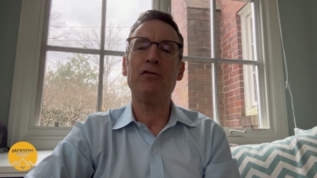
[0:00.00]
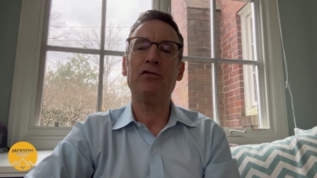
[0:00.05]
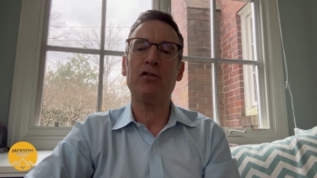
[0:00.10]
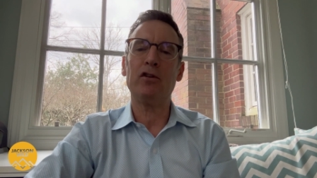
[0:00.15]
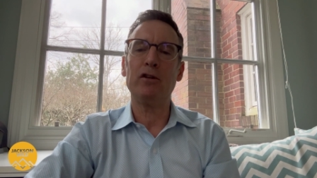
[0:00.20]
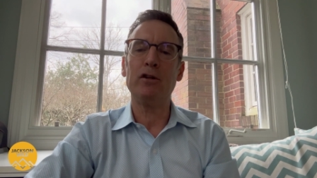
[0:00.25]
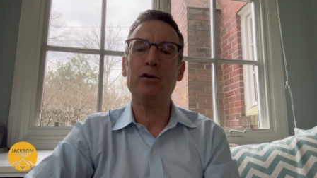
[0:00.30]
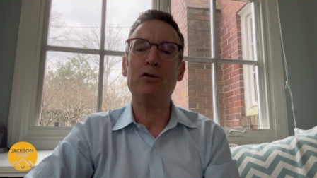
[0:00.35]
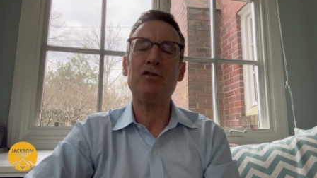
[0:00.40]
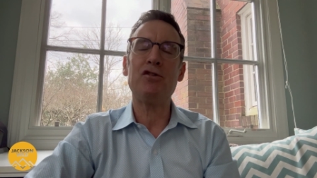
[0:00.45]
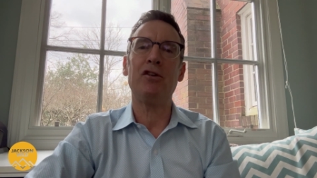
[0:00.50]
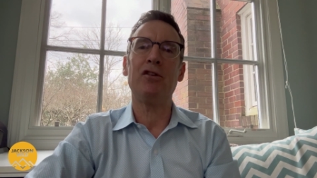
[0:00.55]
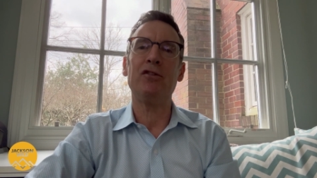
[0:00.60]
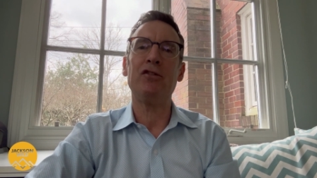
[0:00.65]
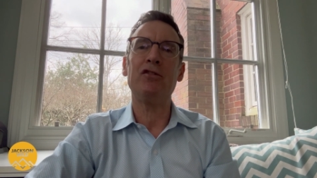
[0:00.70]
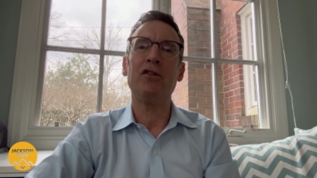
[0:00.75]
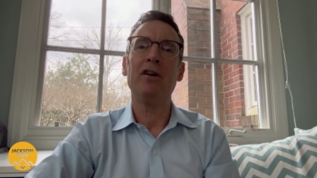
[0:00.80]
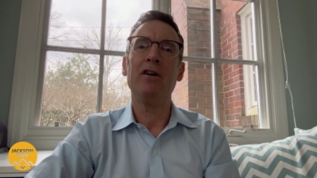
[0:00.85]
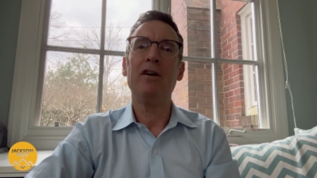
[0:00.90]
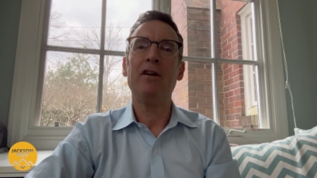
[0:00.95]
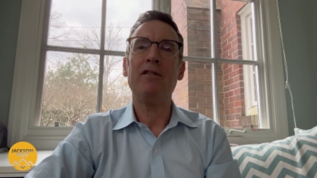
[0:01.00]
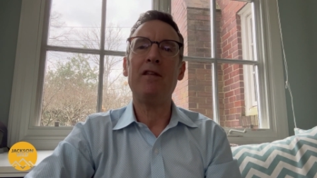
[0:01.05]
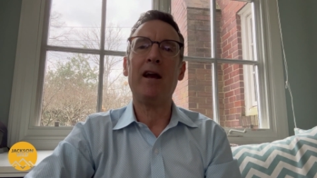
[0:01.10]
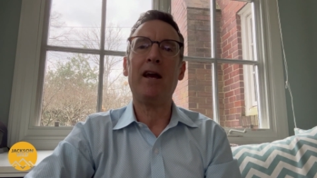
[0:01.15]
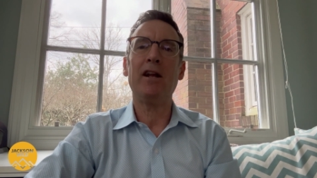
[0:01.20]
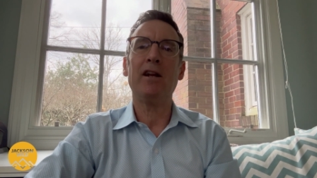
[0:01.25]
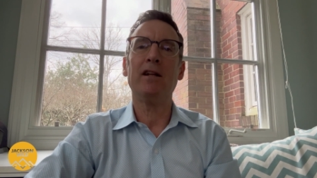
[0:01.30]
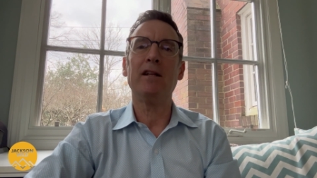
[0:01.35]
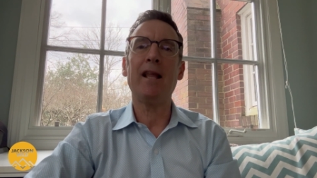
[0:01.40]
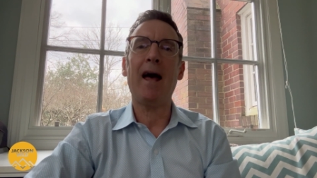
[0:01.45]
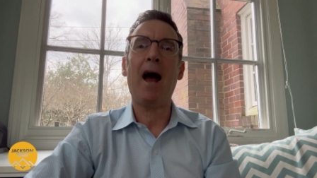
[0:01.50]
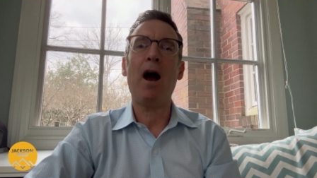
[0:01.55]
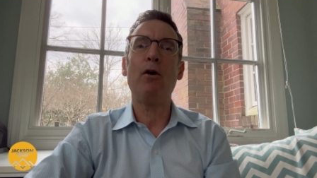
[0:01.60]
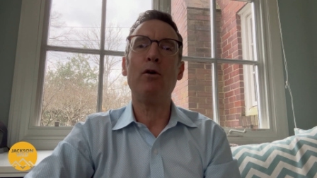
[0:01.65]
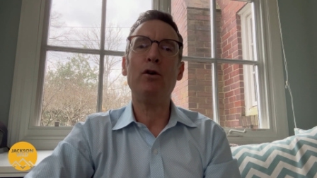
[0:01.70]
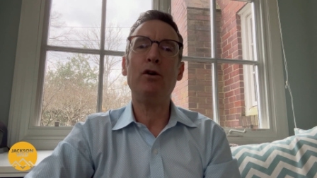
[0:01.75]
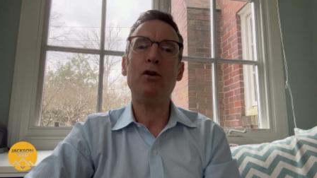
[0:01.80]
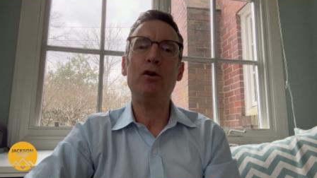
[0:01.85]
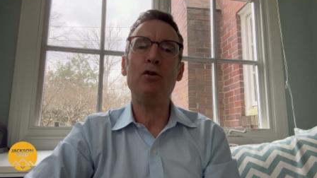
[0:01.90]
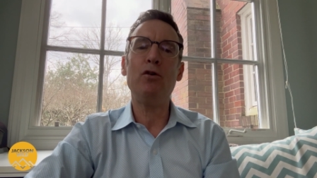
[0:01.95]
solutions that can allow
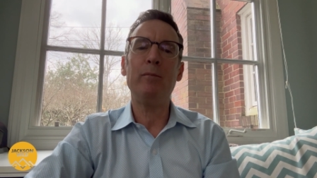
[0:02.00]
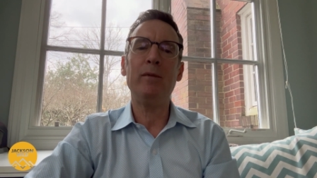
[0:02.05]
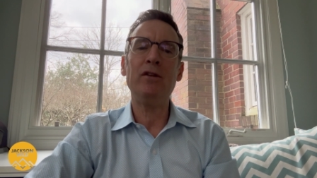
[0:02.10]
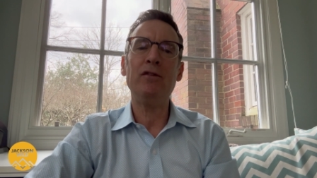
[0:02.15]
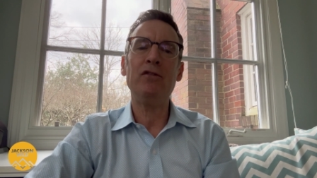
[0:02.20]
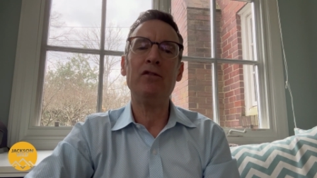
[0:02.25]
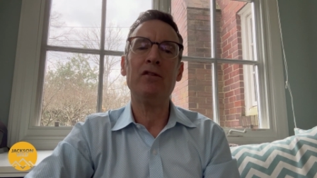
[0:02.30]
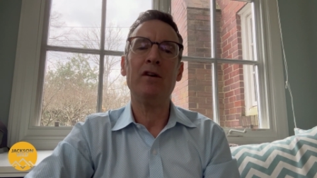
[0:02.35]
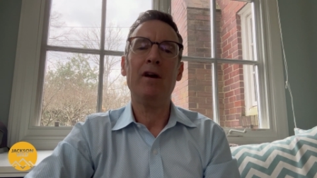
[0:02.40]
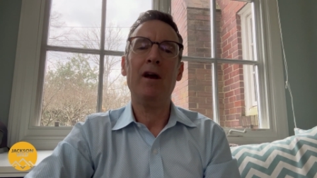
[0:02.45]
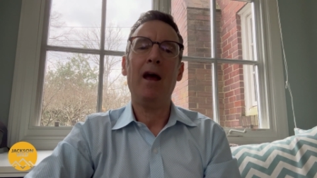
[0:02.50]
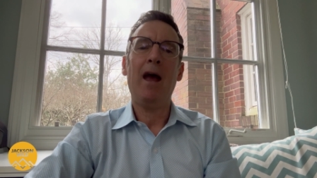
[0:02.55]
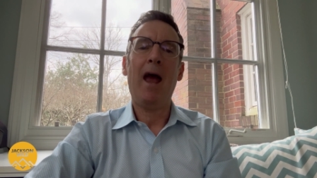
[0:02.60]
humans